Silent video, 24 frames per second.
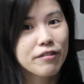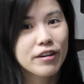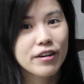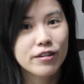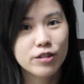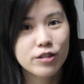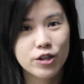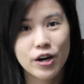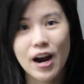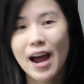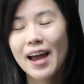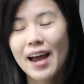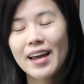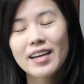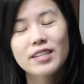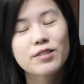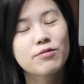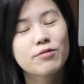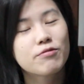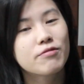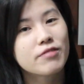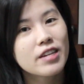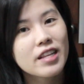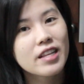a try.
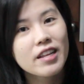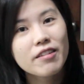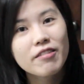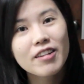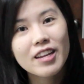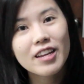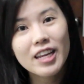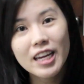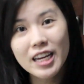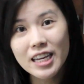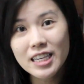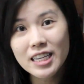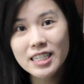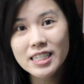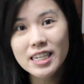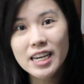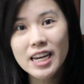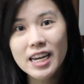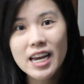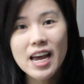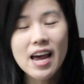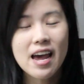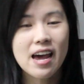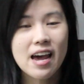It's really, really
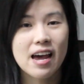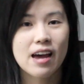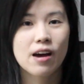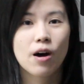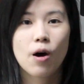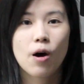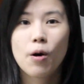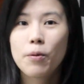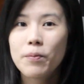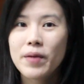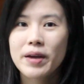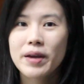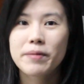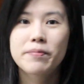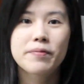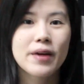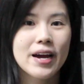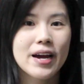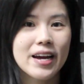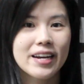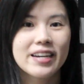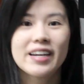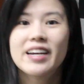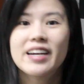easy, and homemade
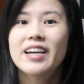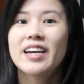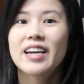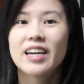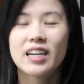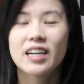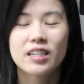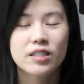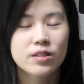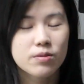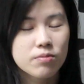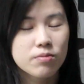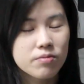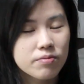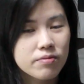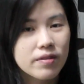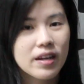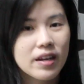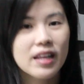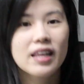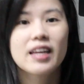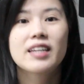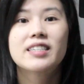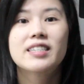bread is
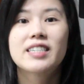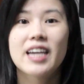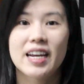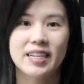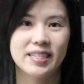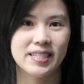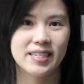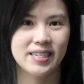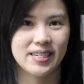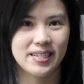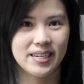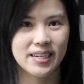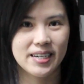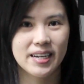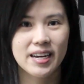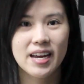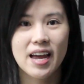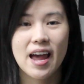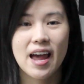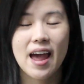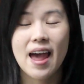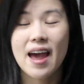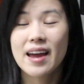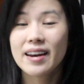really tasty
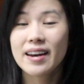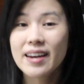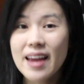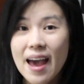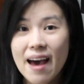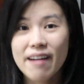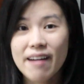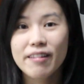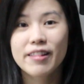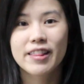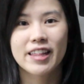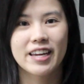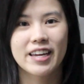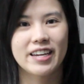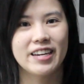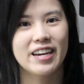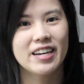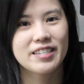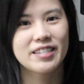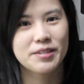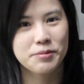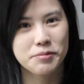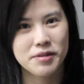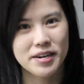and healthy
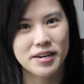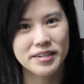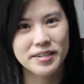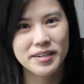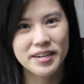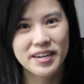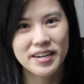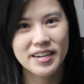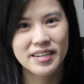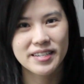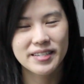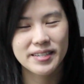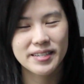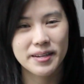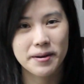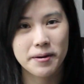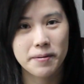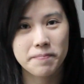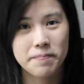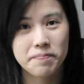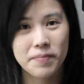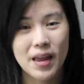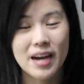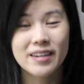as well.
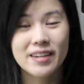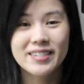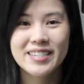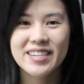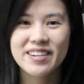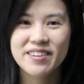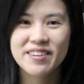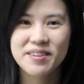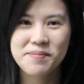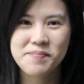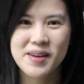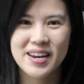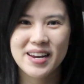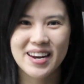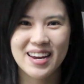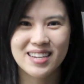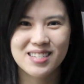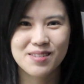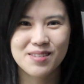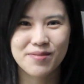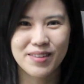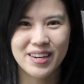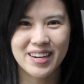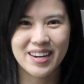So I'll see you in my
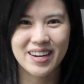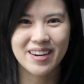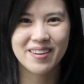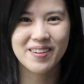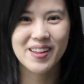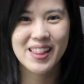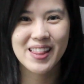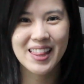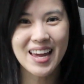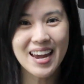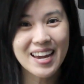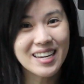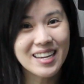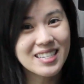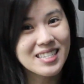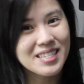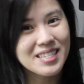next video. Thanks,